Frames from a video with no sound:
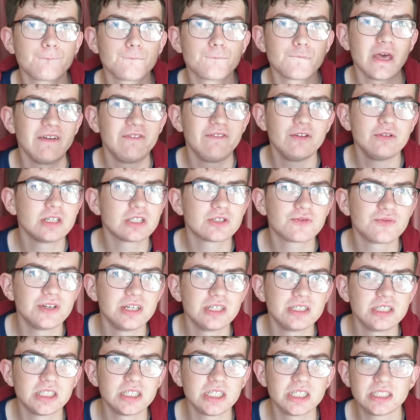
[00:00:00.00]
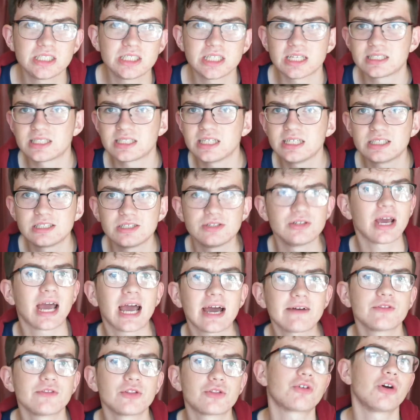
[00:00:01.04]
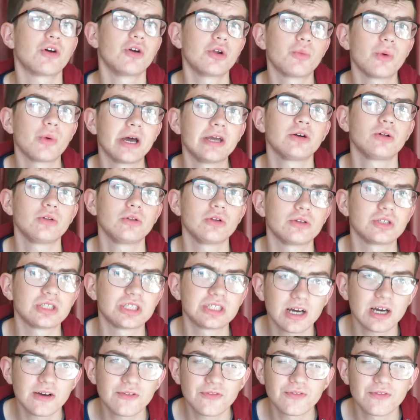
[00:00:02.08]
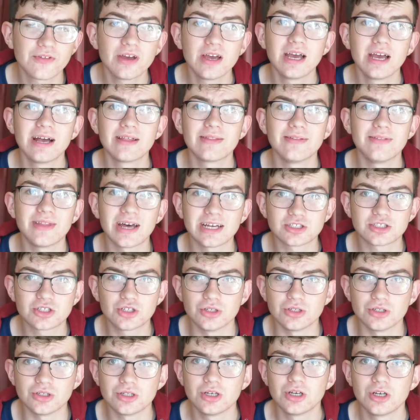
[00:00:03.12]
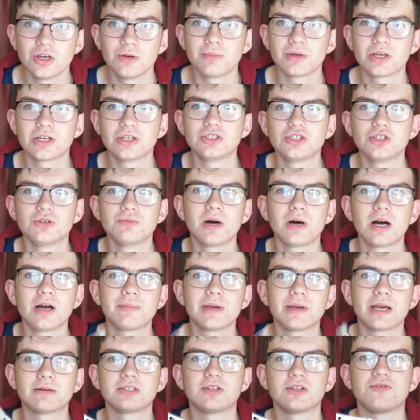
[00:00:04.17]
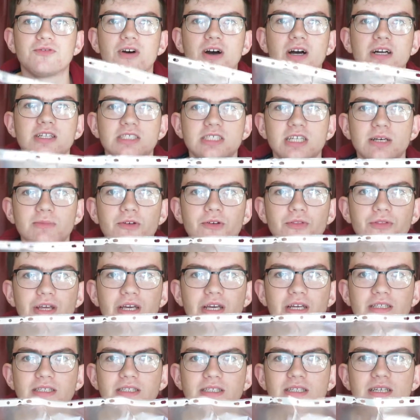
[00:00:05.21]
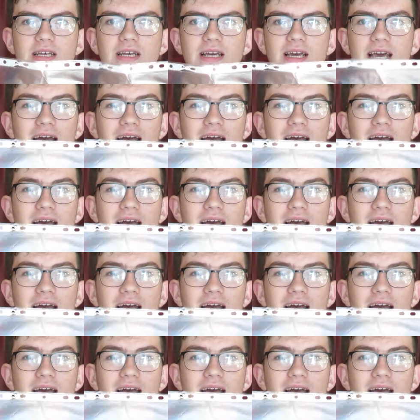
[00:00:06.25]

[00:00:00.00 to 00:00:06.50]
If you just finished your GCSEs and you haven't thrown away all your stuff, then that's good, because you might be able to find some of these.